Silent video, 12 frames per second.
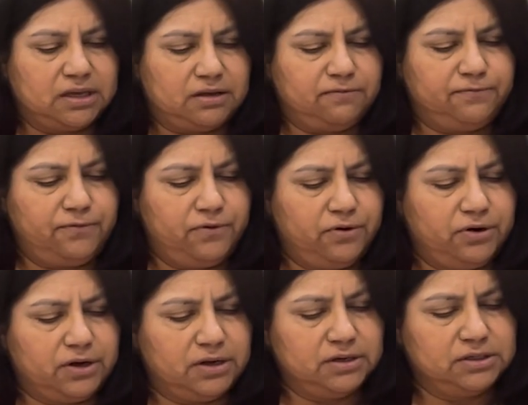a
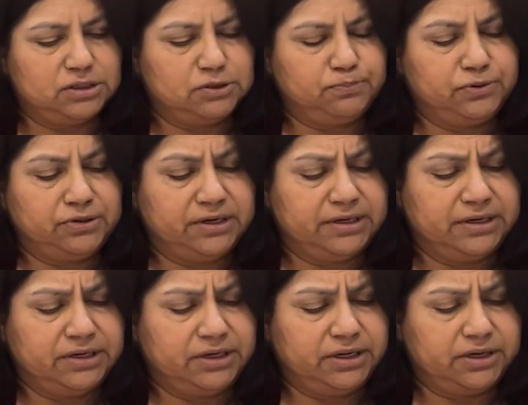fork, just put it
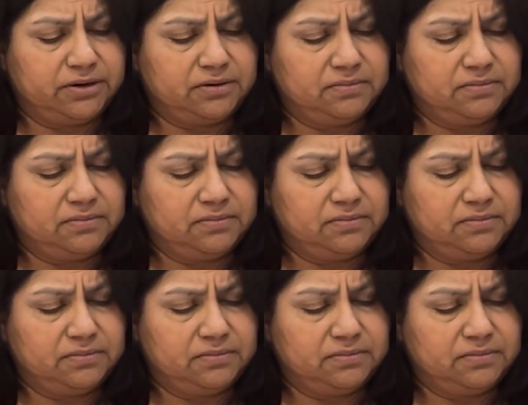in here.